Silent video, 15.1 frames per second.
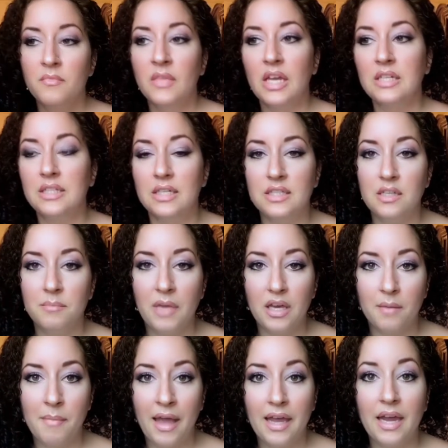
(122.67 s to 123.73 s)
It doesn't make
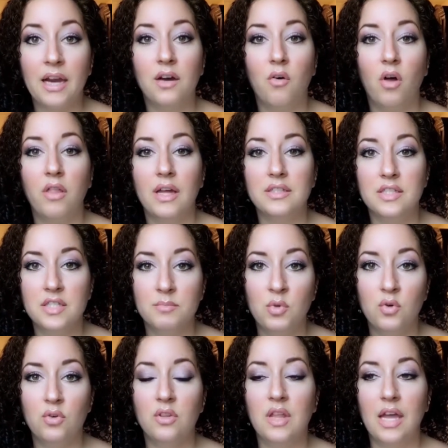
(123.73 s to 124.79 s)
my hair all that
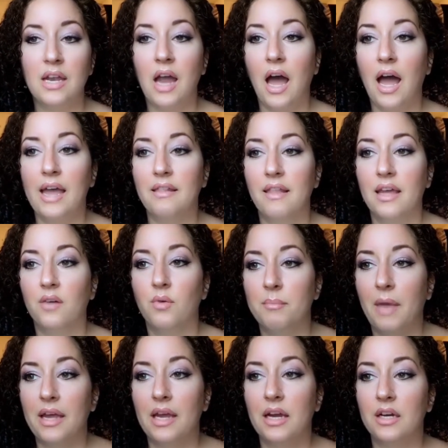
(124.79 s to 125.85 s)
smooth, and I like when
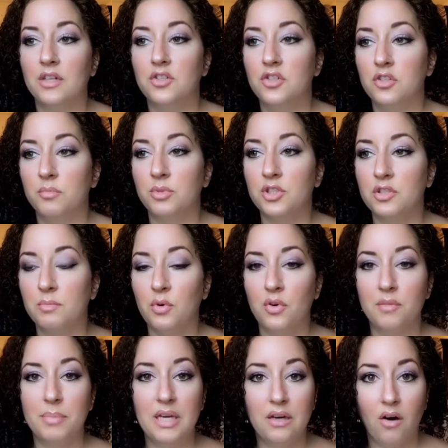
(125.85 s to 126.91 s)
my hair is super
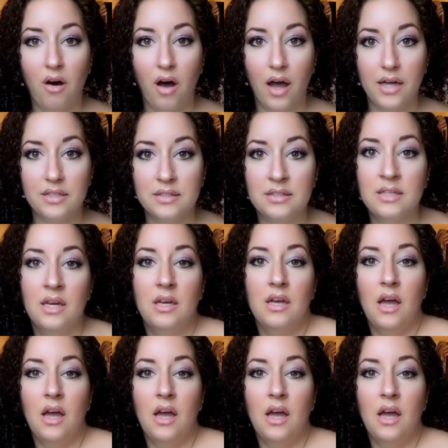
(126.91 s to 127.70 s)
smooth because